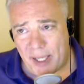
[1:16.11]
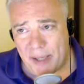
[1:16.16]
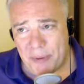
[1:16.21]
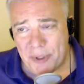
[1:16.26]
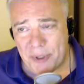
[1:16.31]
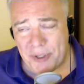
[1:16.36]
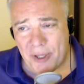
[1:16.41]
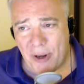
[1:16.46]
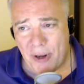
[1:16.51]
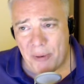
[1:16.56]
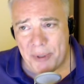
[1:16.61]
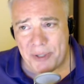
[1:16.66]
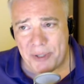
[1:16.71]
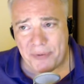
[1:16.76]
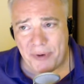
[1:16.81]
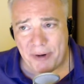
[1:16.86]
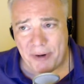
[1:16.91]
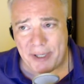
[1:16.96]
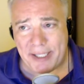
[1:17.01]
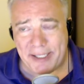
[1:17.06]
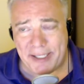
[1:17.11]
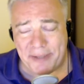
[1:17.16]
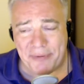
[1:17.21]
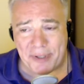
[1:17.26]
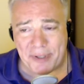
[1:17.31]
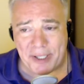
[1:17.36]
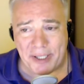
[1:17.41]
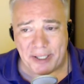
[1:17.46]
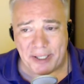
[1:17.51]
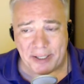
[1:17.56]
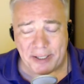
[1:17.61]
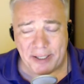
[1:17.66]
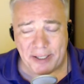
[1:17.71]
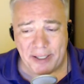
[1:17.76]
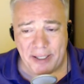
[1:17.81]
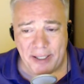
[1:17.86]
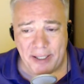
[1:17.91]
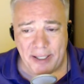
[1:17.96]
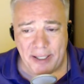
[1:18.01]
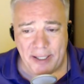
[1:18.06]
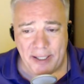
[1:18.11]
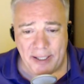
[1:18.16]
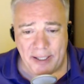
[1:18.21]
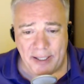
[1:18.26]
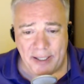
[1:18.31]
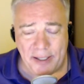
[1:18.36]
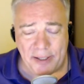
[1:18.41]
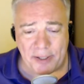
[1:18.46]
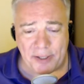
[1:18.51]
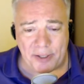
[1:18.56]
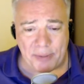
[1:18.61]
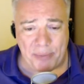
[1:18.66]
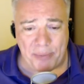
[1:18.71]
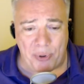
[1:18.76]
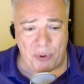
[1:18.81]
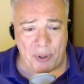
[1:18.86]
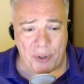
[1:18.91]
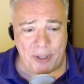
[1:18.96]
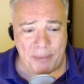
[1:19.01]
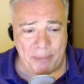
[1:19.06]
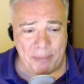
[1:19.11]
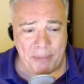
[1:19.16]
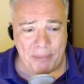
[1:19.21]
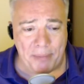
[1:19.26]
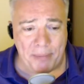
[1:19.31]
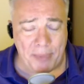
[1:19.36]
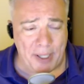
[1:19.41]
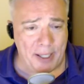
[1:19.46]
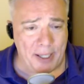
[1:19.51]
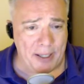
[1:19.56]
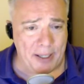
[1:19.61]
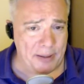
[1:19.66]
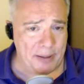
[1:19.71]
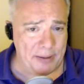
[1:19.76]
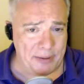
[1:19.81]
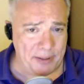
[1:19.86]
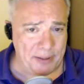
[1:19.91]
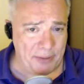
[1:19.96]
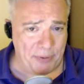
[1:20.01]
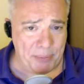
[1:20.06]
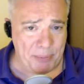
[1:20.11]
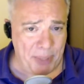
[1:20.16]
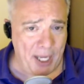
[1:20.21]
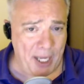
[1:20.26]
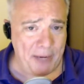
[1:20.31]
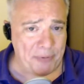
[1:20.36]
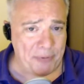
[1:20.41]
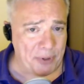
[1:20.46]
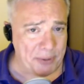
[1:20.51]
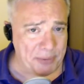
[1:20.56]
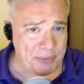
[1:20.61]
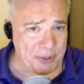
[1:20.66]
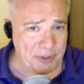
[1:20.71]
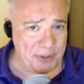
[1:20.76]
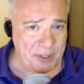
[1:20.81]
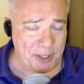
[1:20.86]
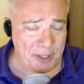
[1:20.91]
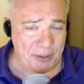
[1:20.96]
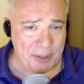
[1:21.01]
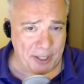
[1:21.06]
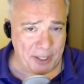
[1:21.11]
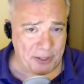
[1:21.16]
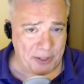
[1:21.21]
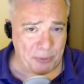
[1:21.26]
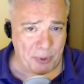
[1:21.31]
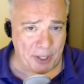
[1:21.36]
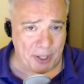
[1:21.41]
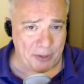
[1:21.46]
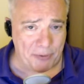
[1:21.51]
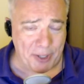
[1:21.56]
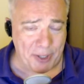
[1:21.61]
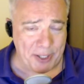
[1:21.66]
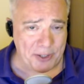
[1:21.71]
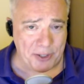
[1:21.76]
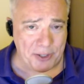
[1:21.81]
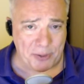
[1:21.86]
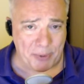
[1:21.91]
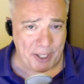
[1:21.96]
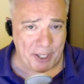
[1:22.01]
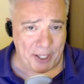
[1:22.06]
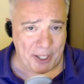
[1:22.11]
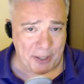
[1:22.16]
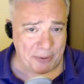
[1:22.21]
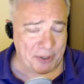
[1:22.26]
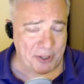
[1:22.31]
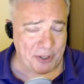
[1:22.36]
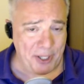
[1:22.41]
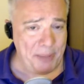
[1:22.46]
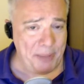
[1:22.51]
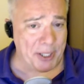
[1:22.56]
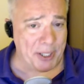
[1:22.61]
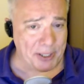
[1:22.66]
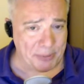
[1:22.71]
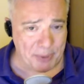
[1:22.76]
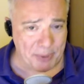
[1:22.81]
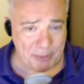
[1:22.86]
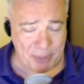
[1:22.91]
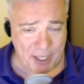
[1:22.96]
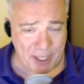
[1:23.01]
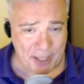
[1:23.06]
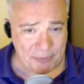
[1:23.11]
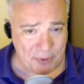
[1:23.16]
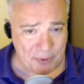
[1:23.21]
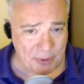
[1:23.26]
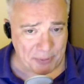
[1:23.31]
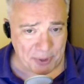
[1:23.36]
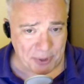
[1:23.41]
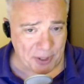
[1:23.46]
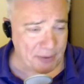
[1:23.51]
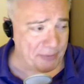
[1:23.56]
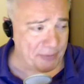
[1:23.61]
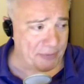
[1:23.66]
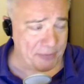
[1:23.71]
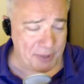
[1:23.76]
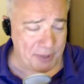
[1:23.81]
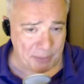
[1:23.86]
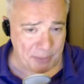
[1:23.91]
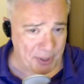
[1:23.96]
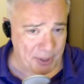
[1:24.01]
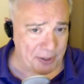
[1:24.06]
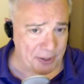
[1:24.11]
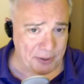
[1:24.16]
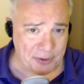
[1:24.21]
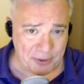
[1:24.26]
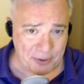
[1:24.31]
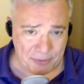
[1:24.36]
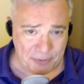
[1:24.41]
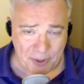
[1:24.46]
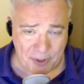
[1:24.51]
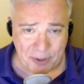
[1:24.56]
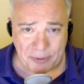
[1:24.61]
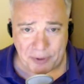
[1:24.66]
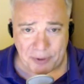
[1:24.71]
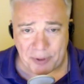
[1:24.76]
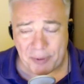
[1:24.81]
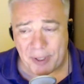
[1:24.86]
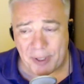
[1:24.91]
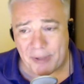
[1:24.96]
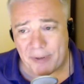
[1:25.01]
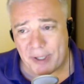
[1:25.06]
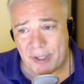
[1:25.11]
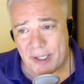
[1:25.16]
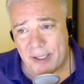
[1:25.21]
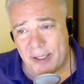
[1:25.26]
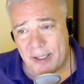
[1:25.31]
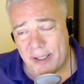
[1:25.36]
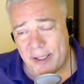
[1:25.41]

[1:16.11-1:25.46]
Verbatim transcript: it was always very difficult to support uh, different platforms, you know, and it's one of the reasons why you don't see multiple platforms of computers or phones or whatever.